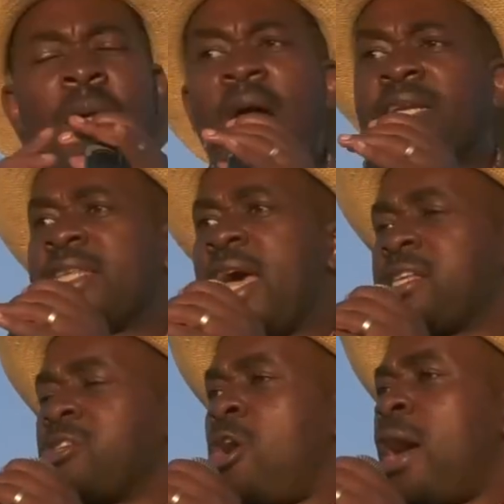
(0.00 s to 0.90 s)
But there
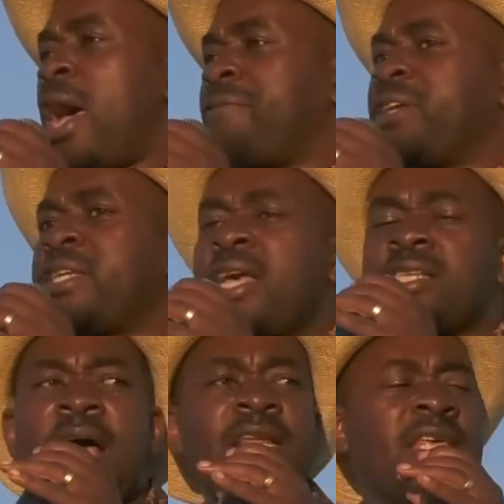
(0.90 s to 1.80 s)
is no
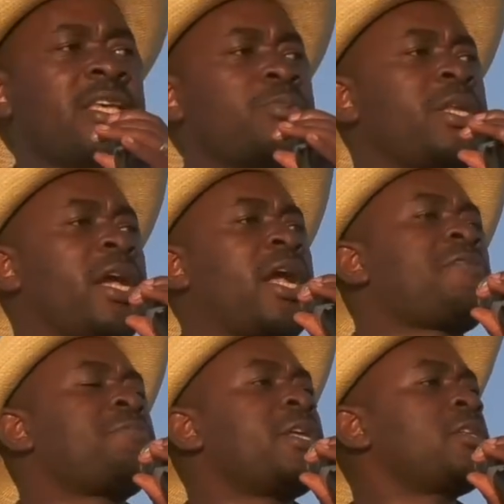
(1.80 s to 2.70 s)
evidence that there has been a
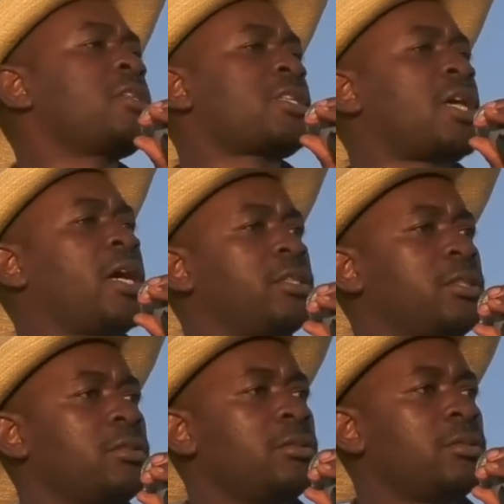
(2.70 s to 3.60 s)
government in this country.